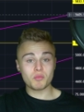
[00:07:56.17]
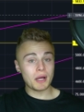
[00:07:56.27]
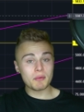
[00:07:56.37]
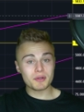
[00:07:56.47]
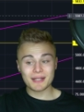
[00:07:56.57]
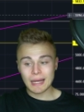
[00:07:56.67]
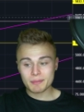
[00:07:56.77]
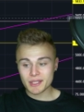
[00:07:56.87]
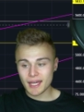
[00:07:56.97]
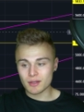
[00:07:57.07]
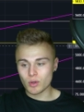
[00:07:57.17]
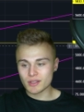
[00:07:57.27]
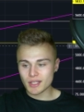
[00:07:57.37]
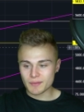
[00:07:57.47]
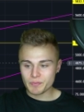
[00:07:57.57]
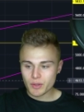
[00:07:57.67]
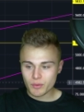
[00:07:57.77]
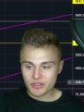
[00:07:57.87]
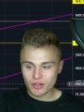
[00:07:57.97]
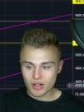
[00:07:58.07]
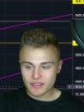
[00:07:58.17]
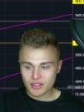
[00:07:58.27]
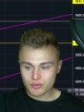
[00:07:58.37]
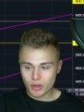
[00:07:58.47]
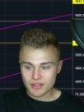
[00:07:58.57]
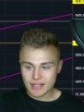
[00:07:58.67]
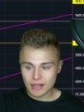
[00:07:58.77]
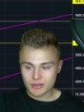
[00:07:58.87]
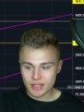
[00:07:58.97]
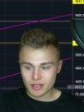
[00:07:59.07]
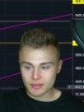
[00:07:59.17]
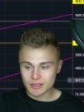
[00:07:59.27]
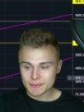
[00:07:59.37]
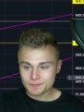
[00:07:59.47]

Why won't it happen again? Well, look, we started this run down here.